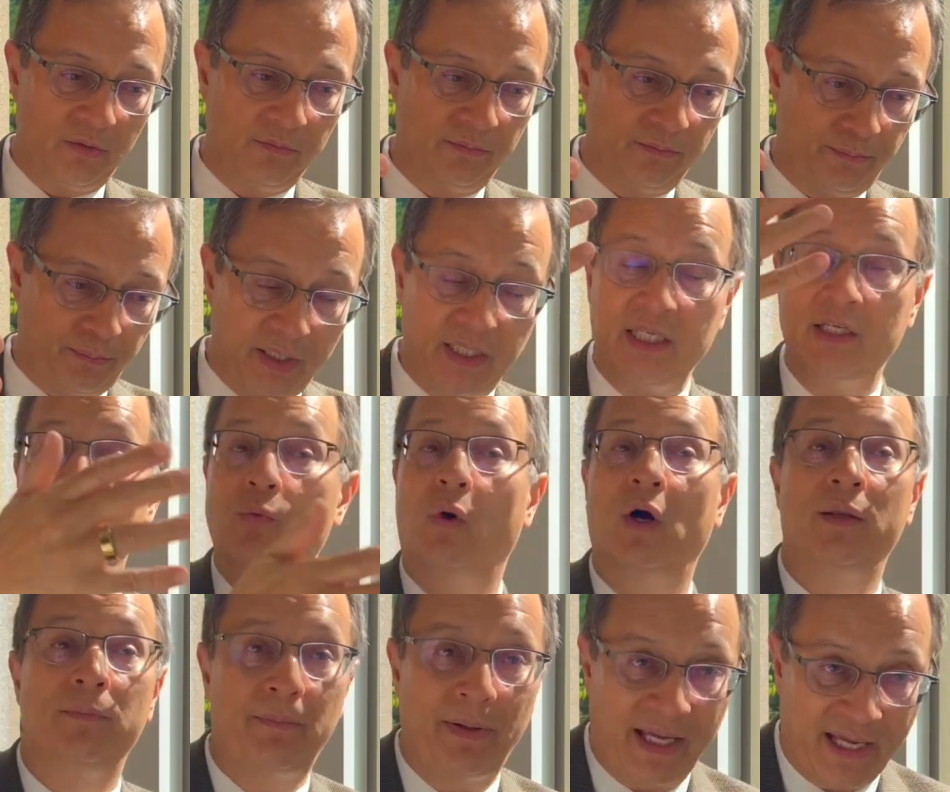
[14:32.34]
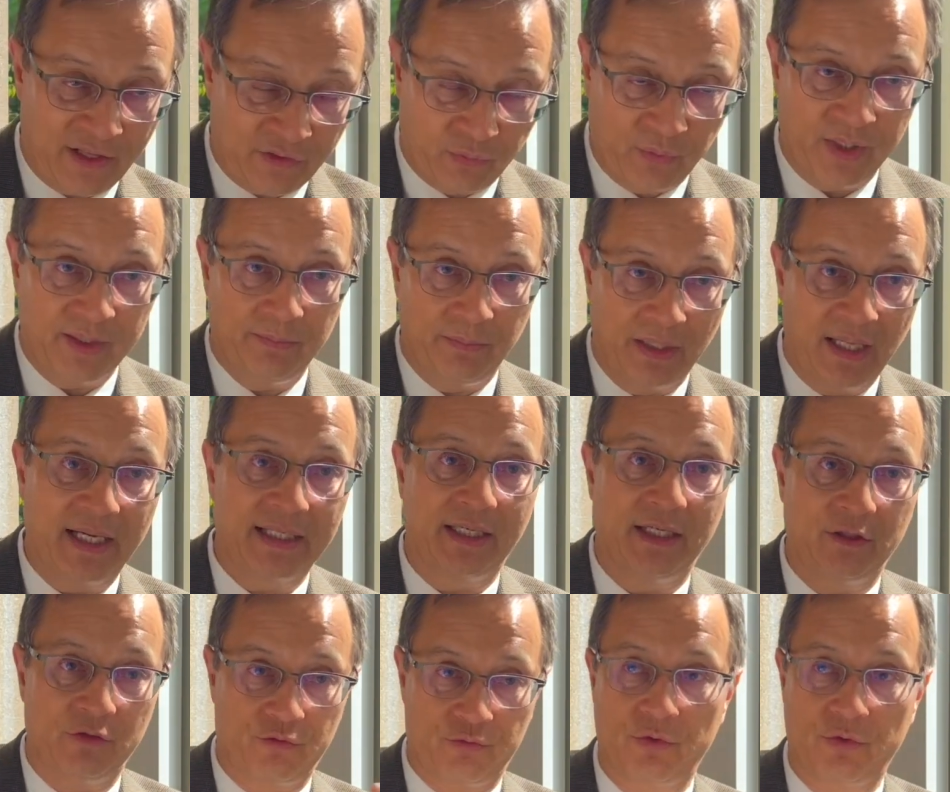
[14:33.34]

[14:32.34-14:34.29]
PD-1 pathway blocking